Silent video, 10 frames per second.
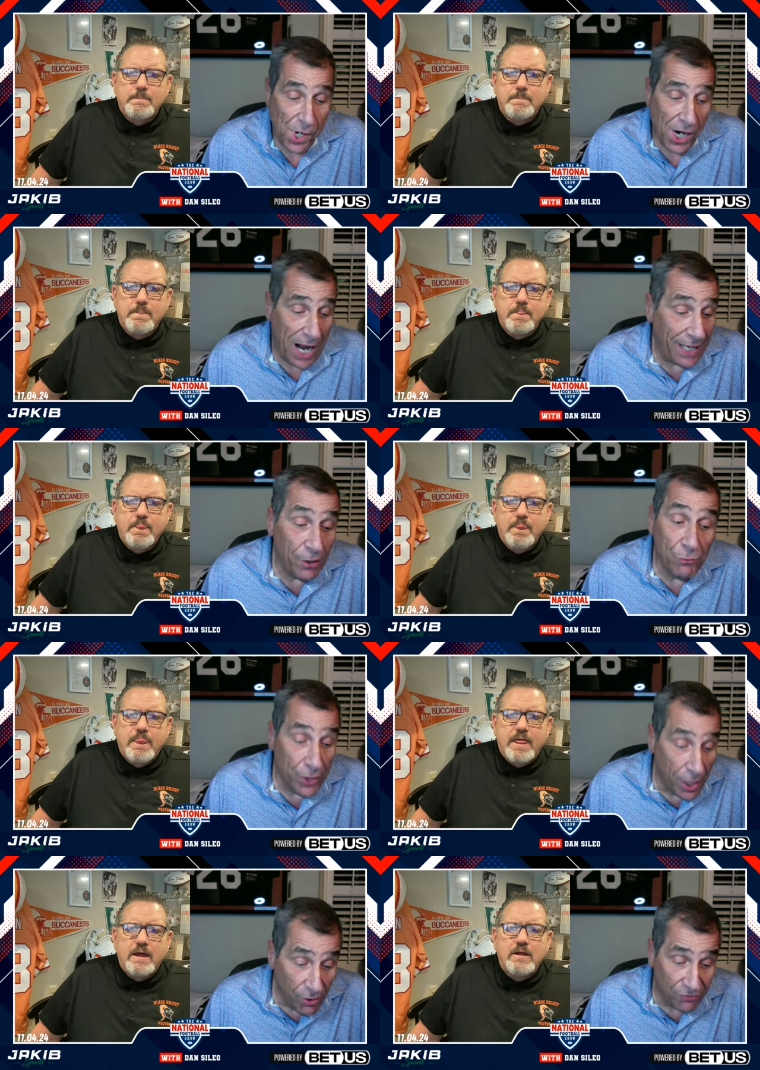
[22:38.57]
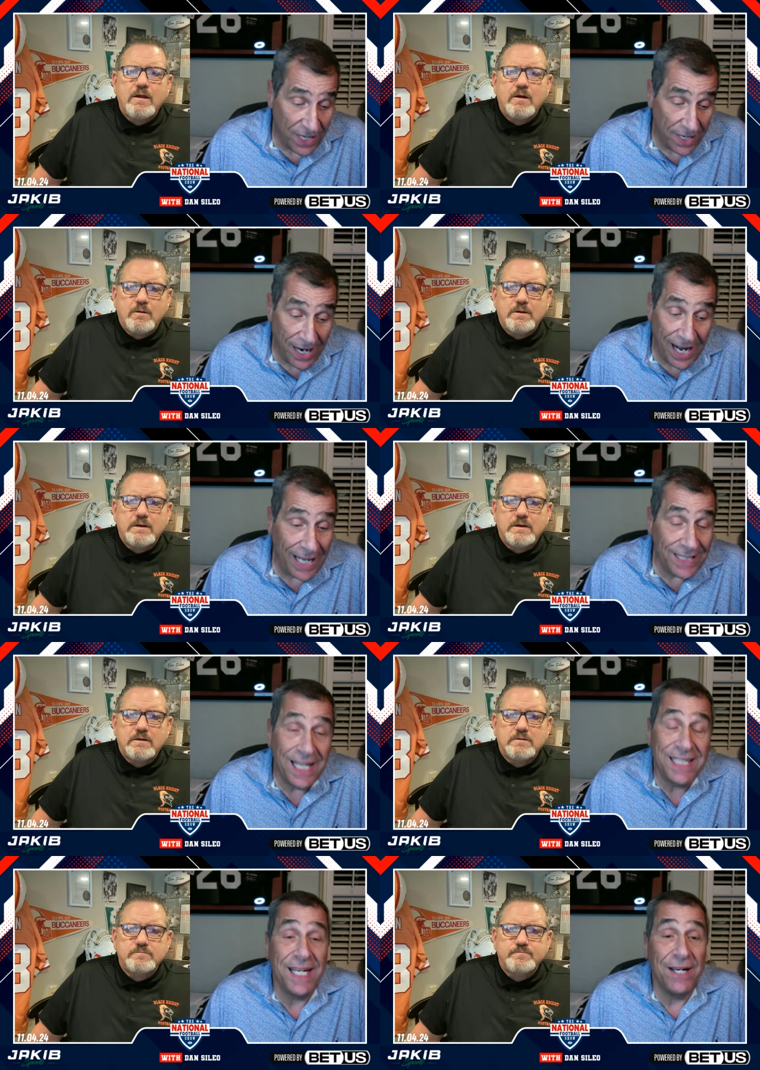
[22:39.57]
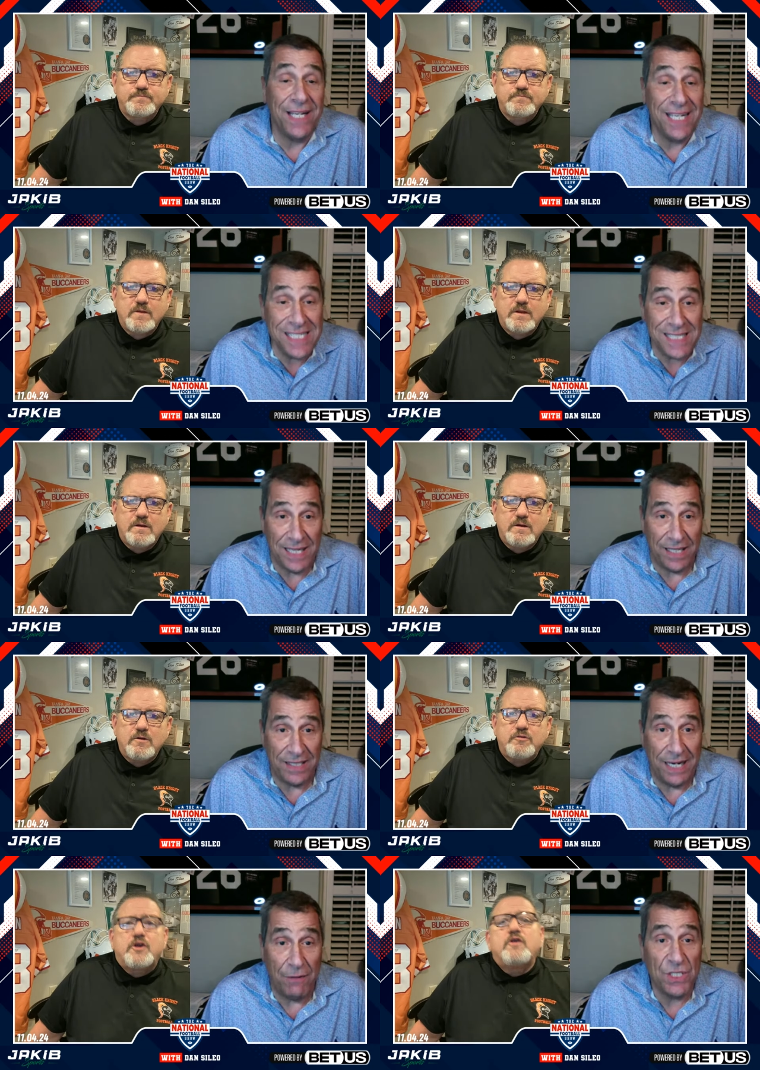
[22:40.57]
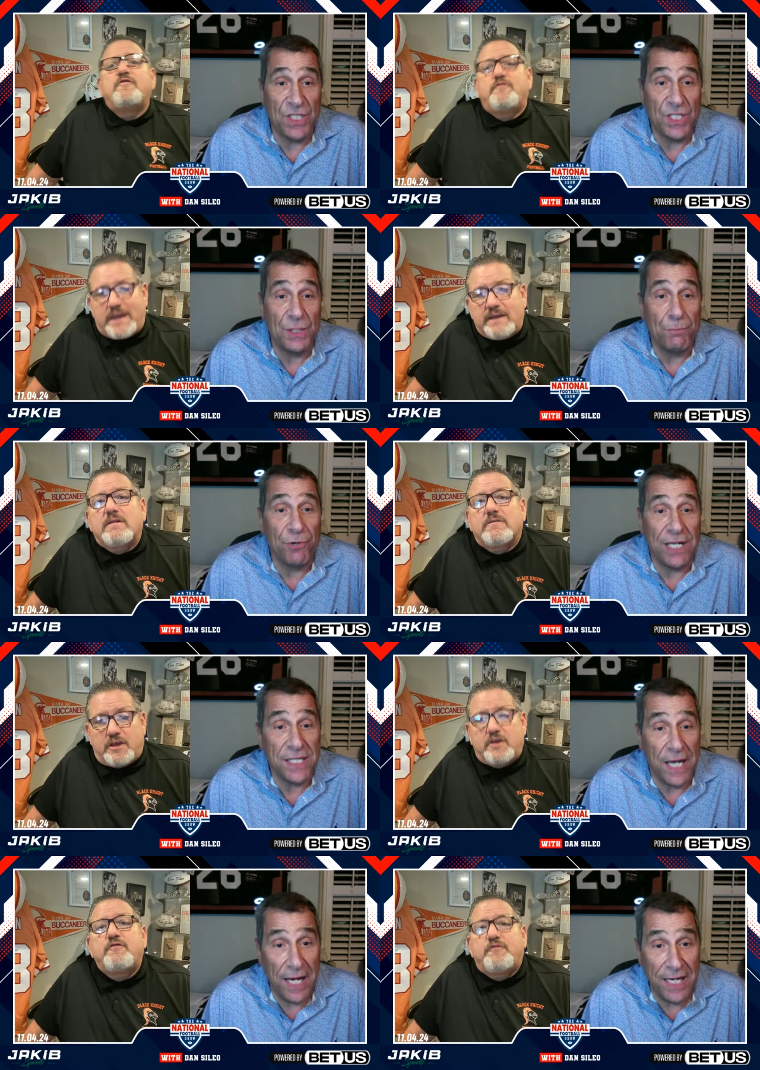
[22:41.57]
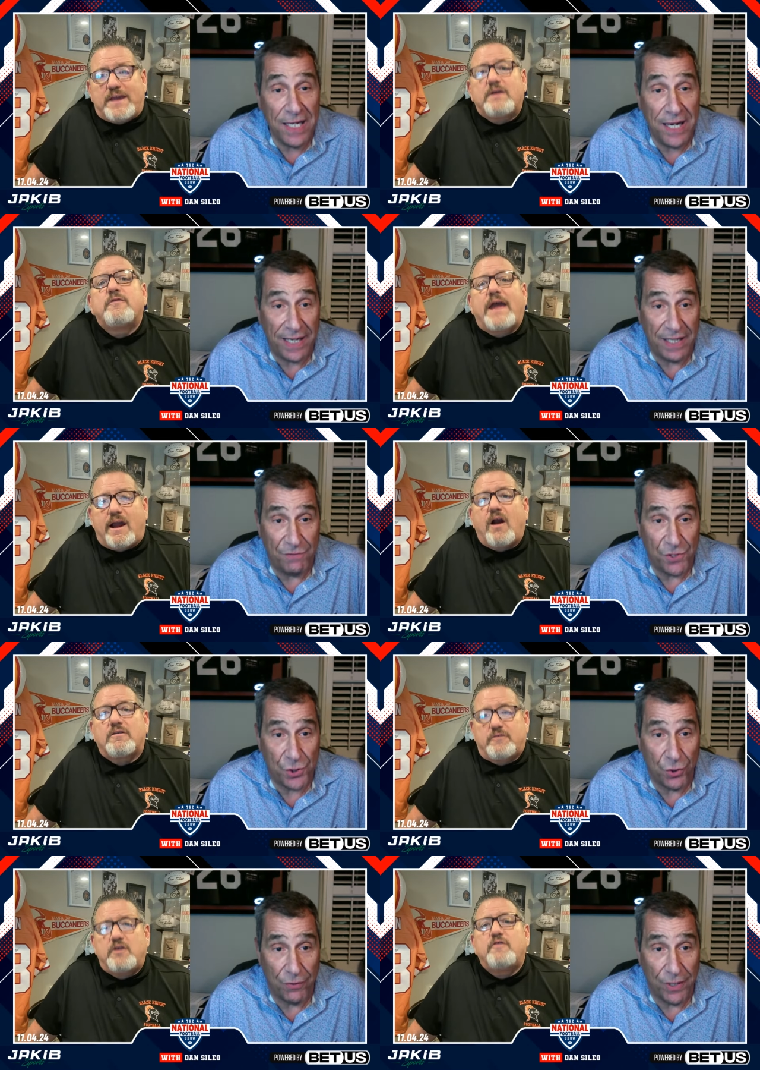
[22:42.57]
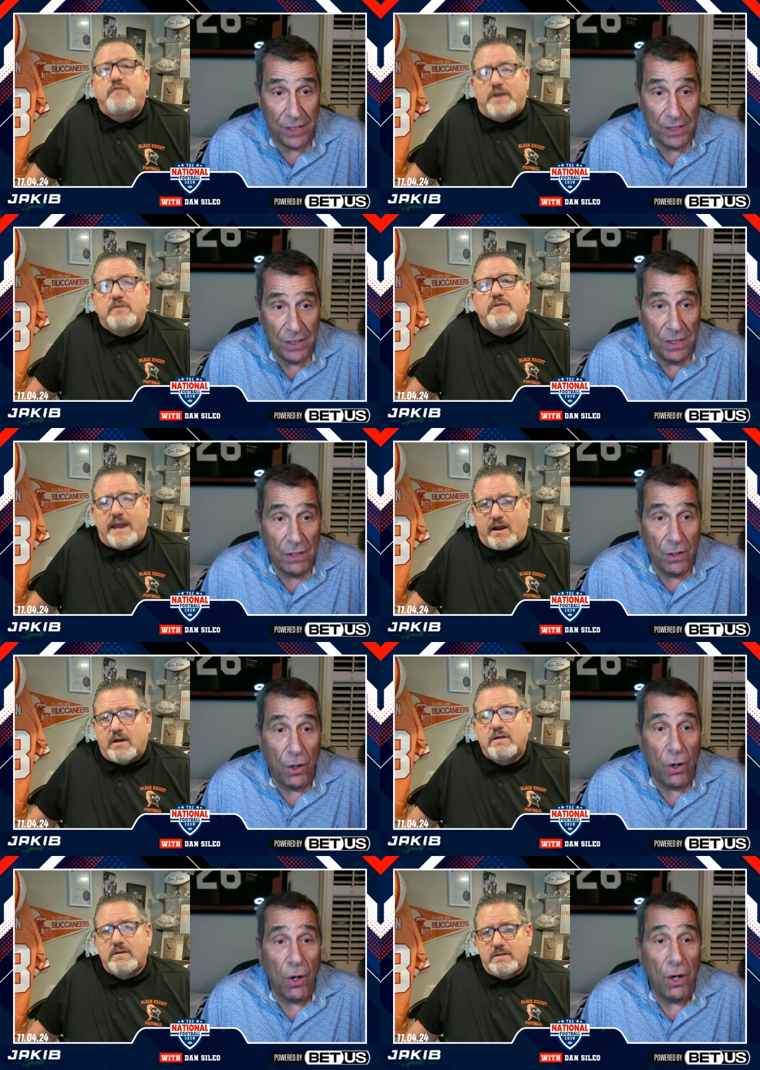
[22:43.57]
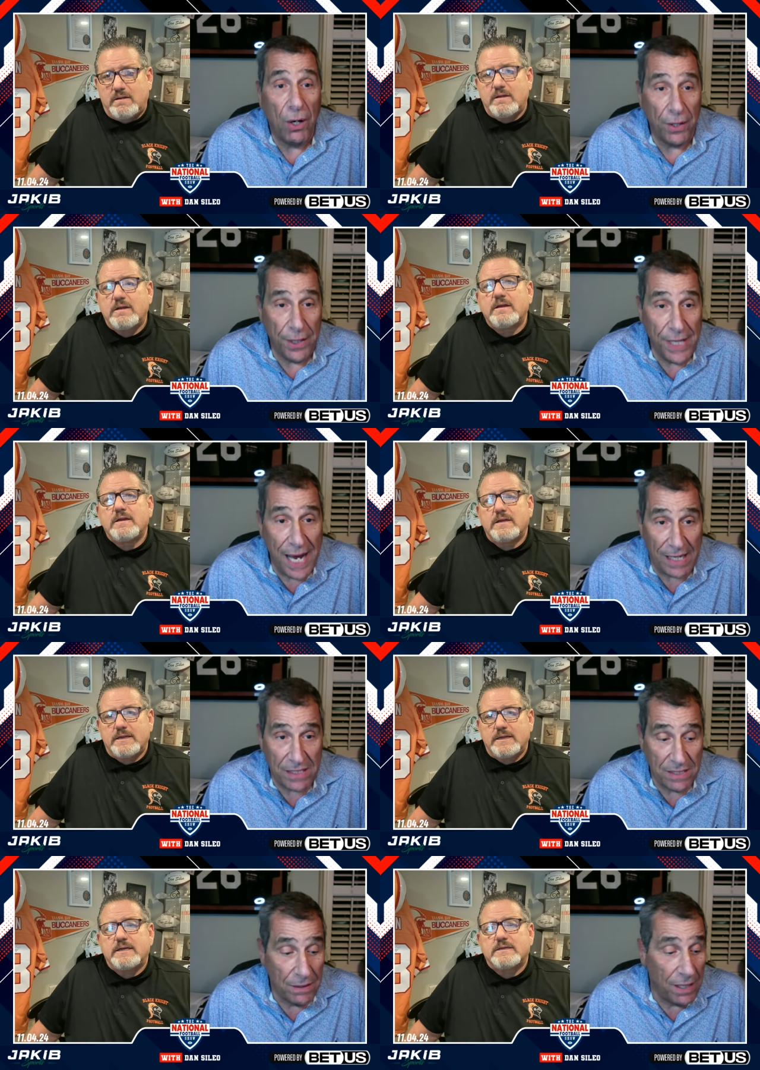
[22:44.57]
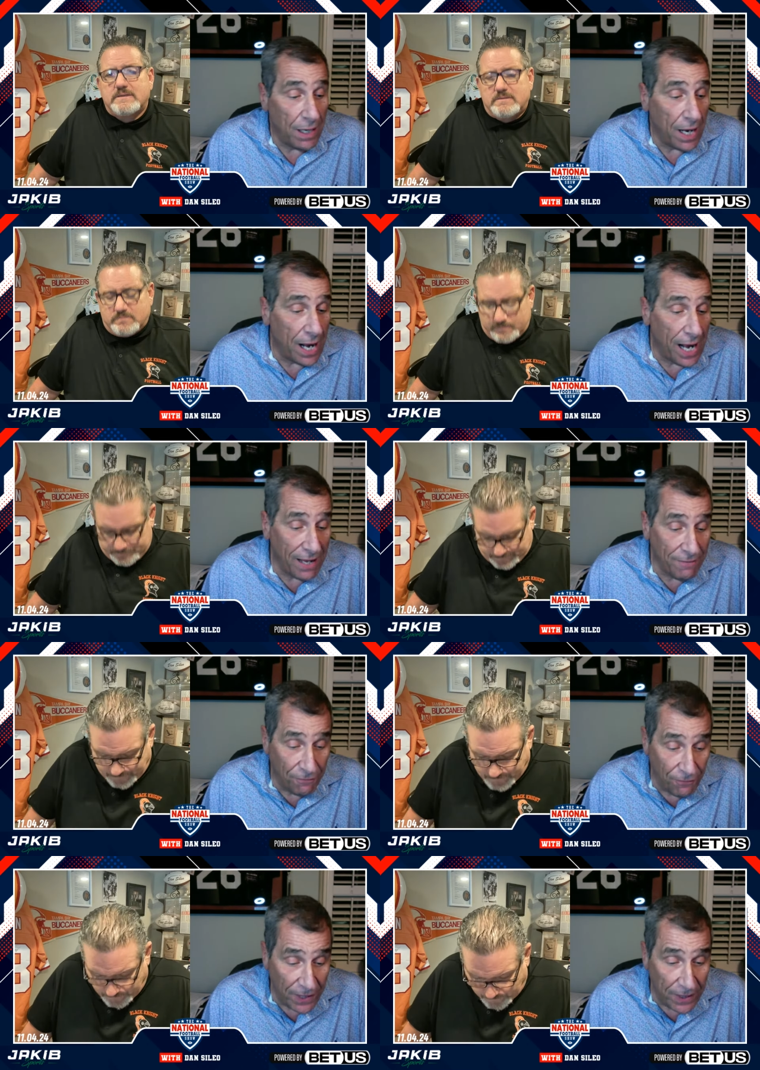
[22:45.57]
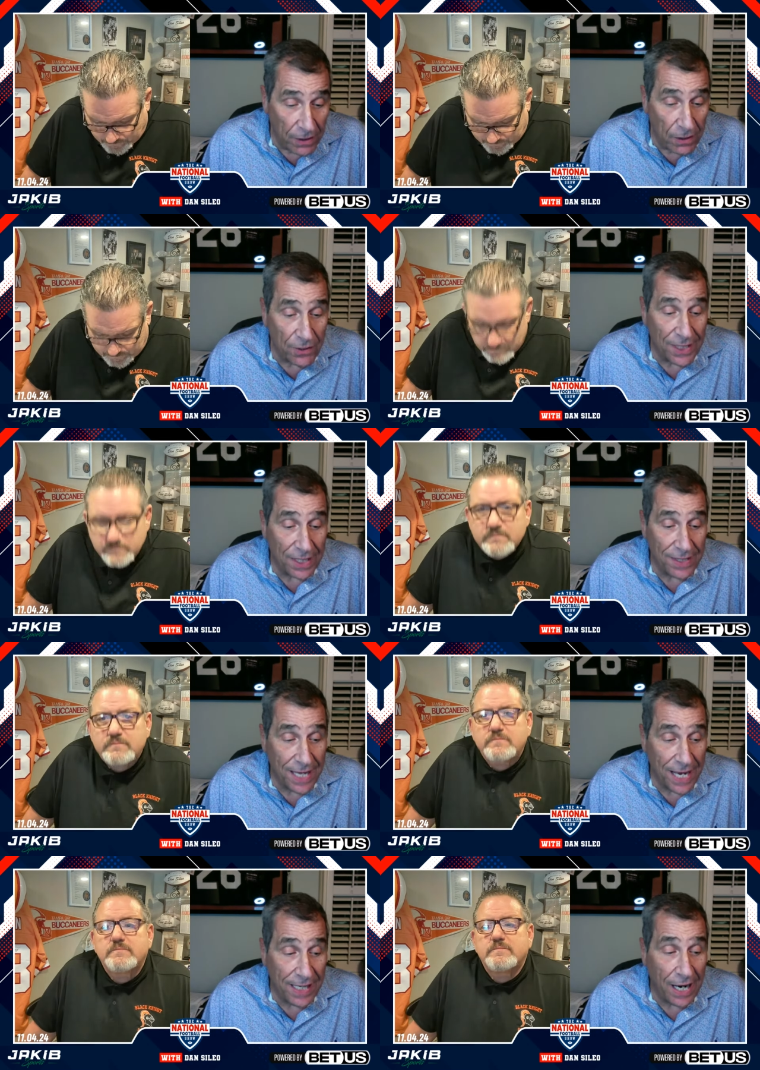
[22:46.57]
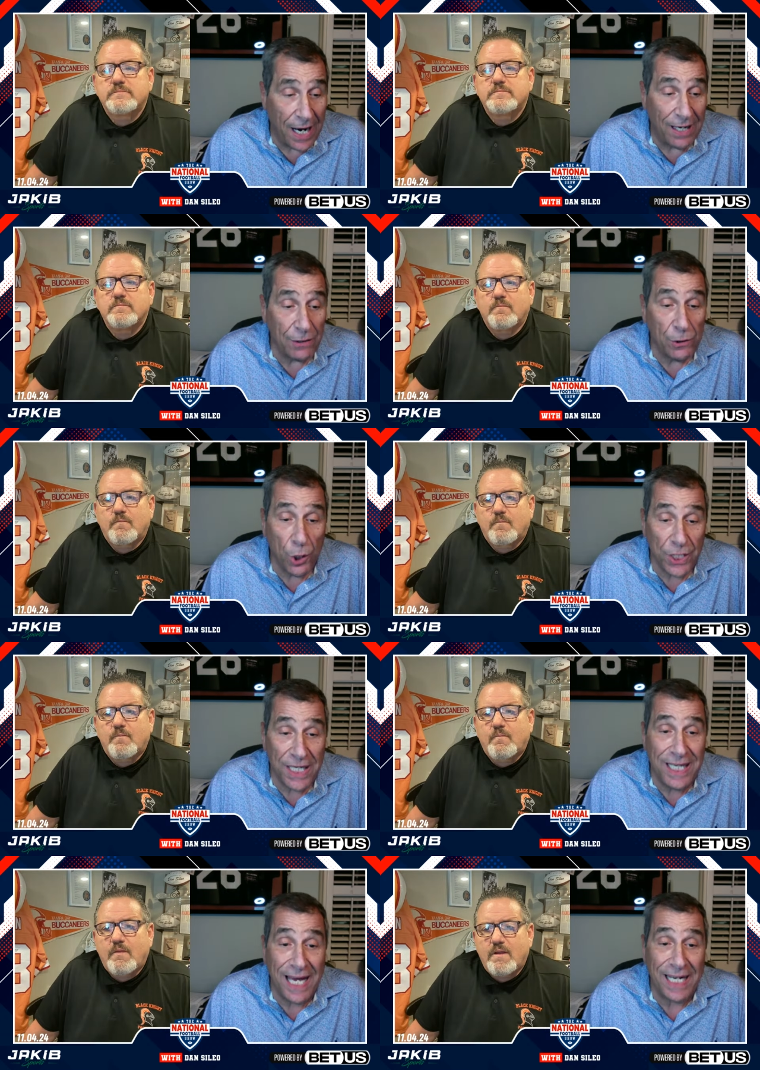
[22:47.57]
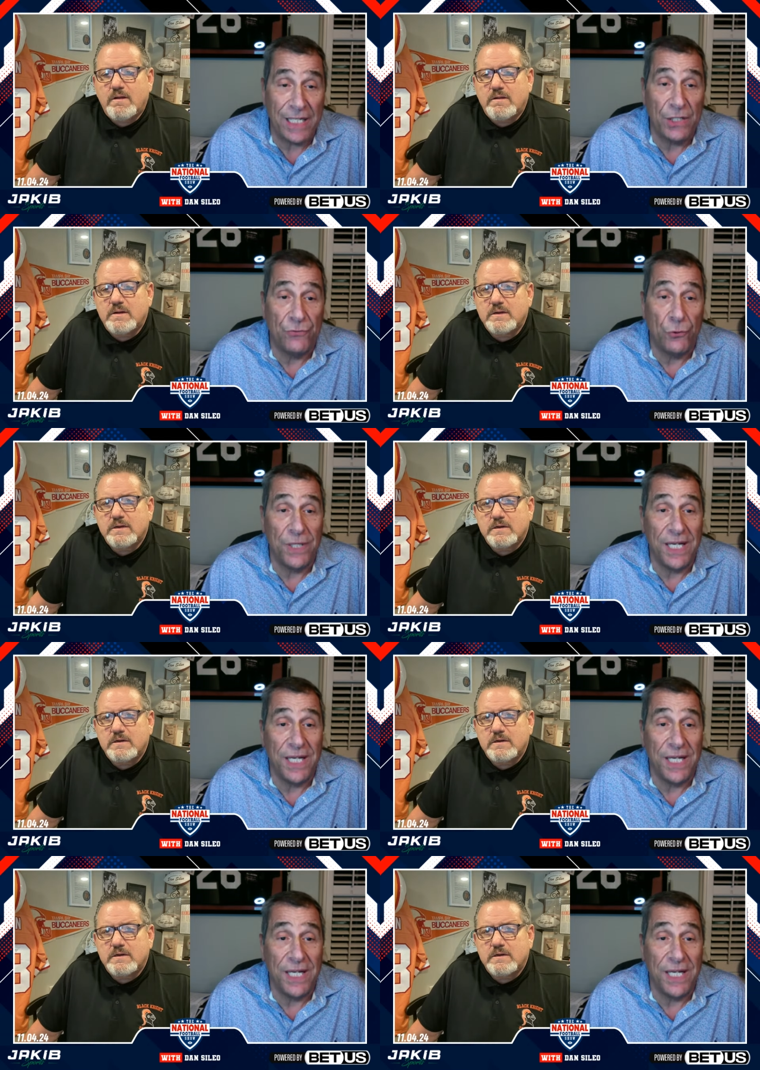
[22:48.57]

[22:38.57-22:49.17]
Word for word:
Speaker 1: I don't know if they are. I think their instinct now is to feel, suppress any negative. They are? Do you
Speaker 2: feel they are?
Speaker 1: Yes. I feel that they are looking at it through the